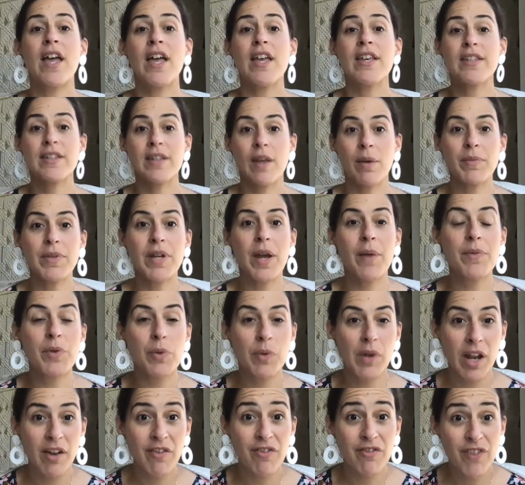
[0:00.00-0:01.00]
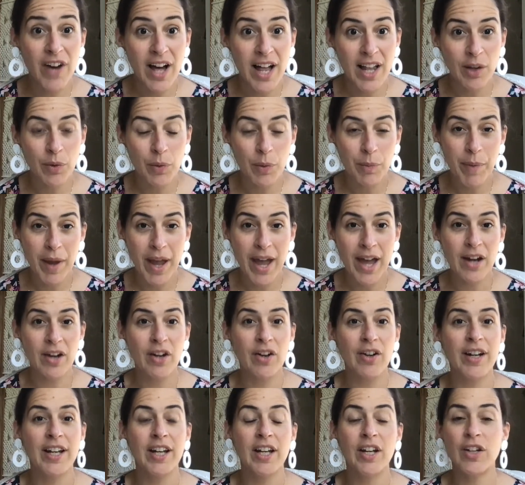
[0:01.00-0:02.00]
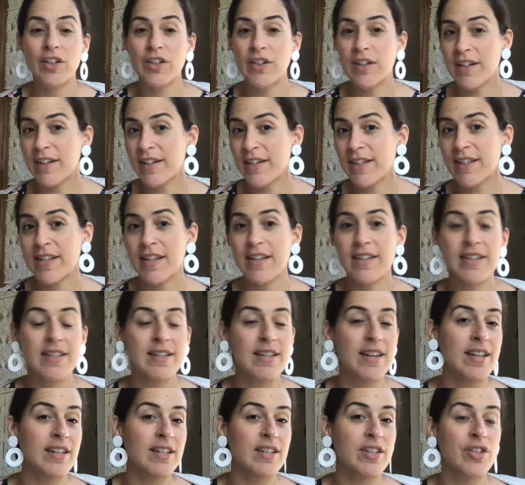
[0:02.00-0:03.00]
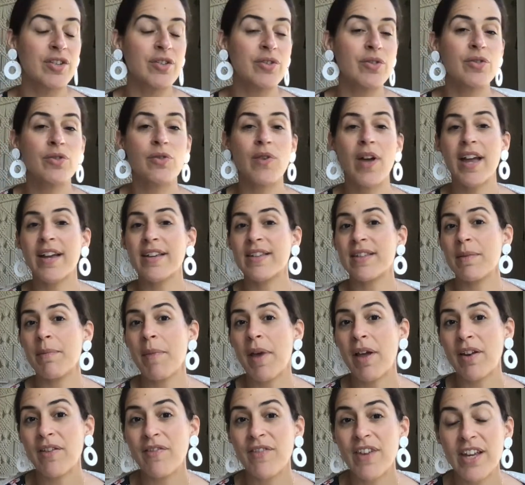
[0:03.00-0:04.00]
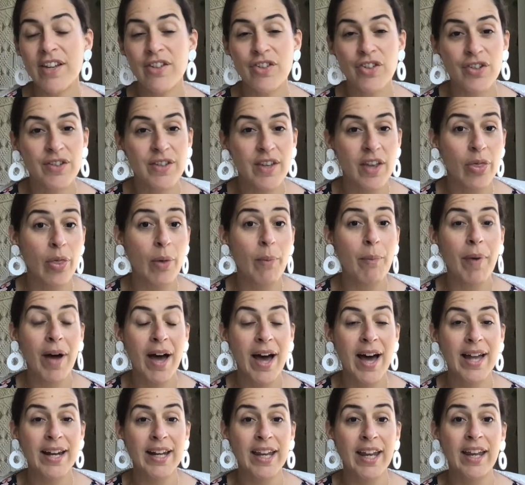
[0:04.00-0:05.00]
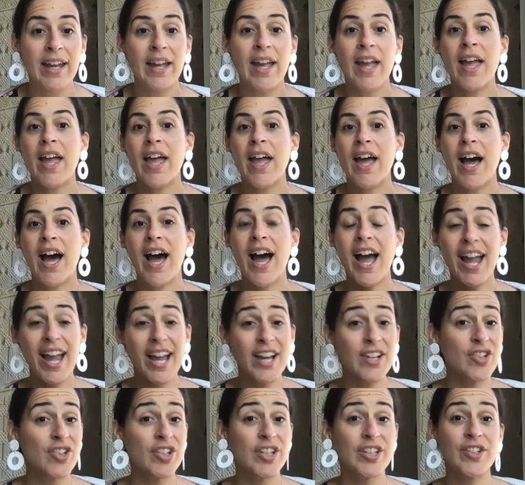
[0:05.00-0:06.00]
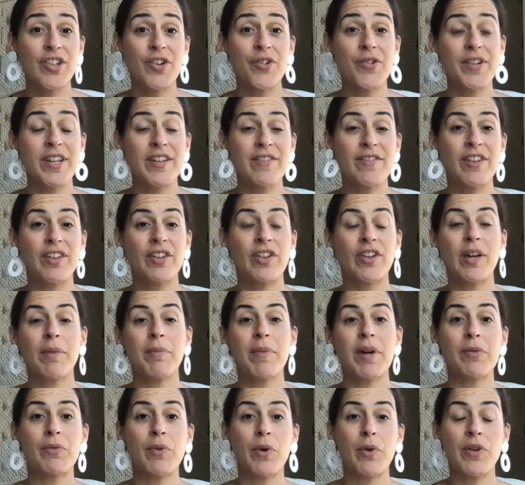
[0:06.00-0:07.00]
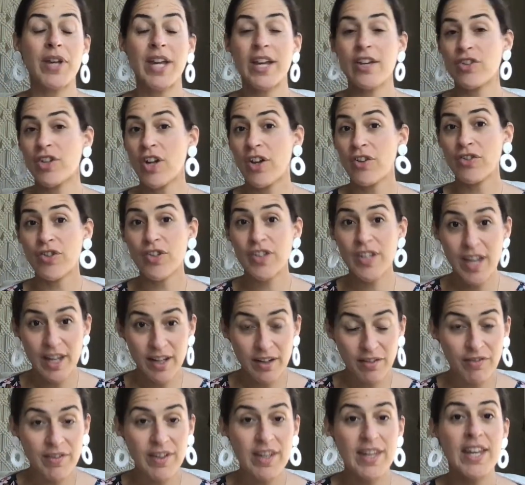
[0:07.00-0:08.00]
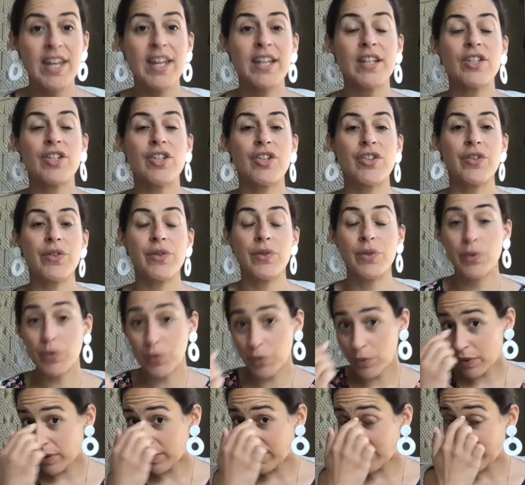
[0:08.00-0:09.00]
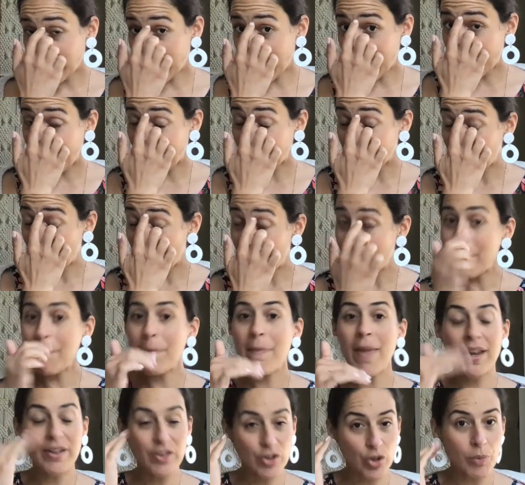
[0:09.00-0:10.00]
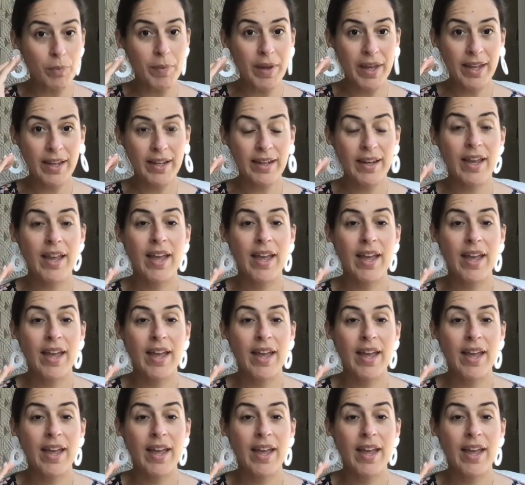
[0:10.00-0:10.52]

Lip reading: Sometimes when I follow a pattern and it says knit to X amount of inches on the body, I actually don't even look at my row gauge. I'll just kind of knit to that measurement.